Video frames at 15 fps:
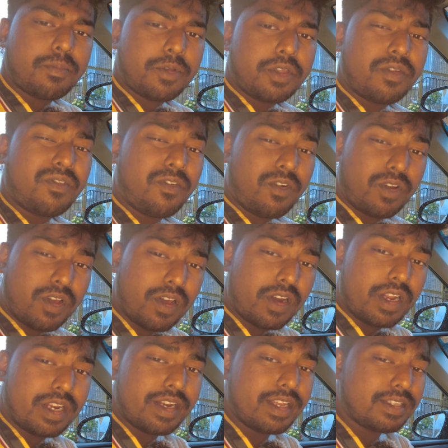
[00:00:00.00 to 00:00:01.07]
put your phone on
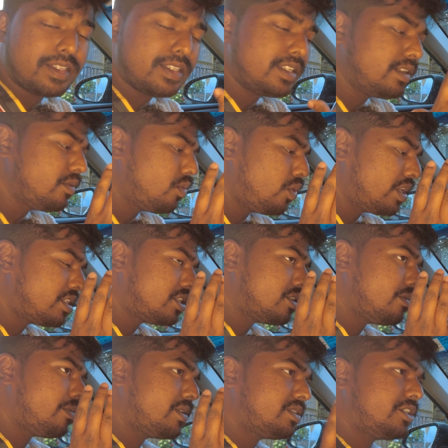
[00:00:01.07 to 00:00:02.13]
it and see which
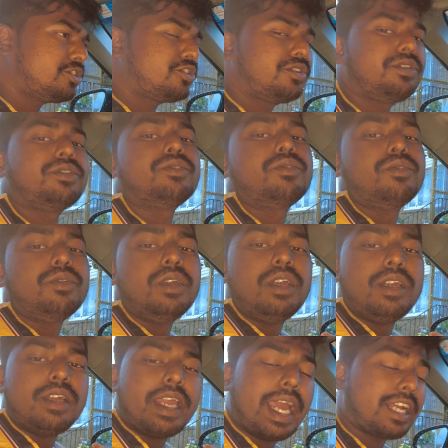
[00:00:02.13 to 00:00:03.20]
position you
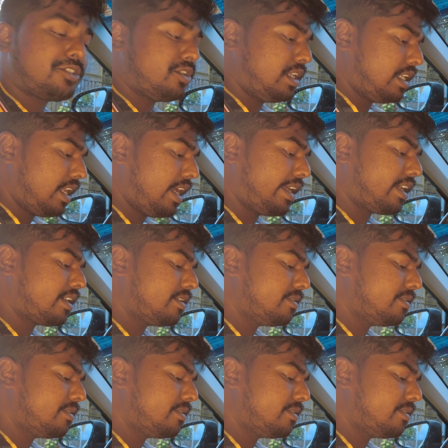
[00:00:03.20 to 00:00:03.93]
actually like.